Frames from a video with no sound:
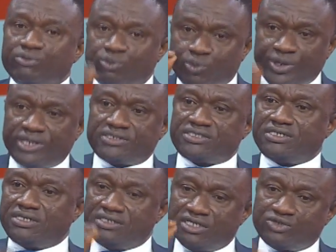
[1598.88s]
We
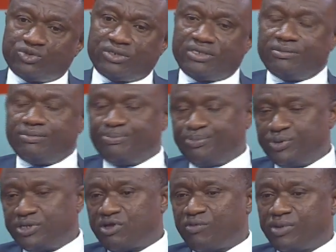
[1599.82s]
still need to
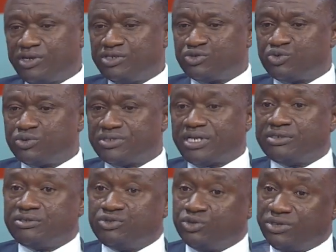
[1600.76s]
put the government on his toes that
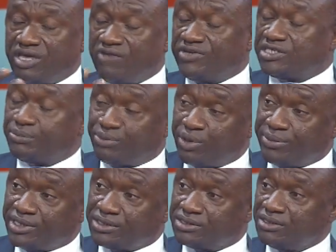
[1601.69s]
you gave us a
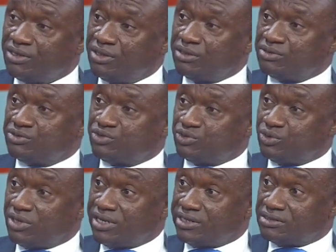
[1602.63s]
promise to
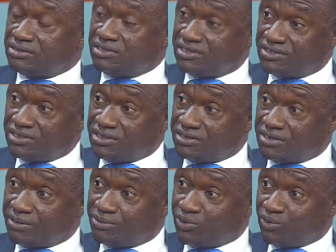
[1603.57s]
elect DCs
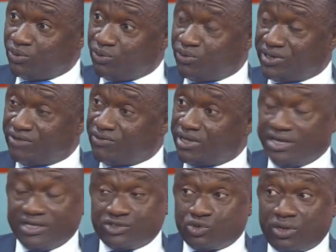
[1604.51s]
and whatever.
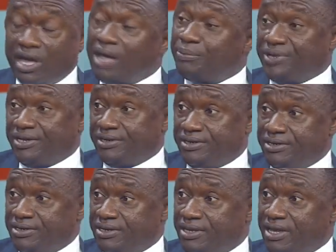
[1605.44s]
It's not
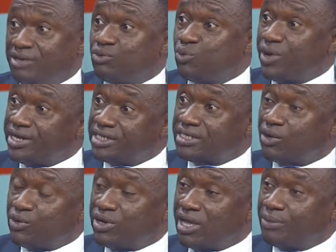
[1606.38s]
happening. And when is that
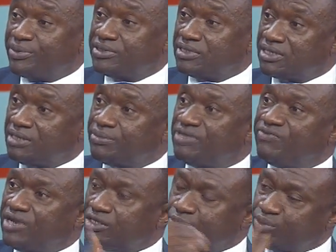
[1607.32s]
going to happen? They keep
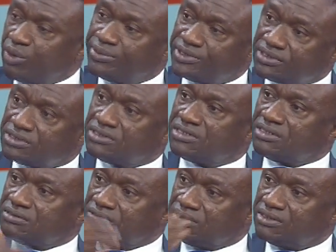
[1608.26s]
giving us promises
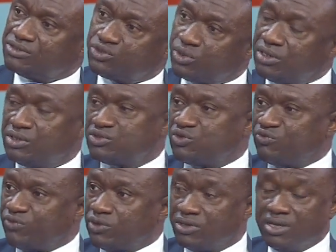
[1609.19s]
and so on and so
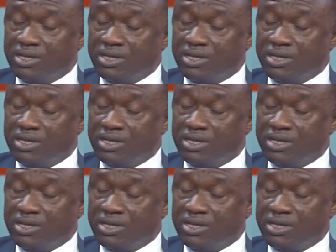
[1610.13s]
forth.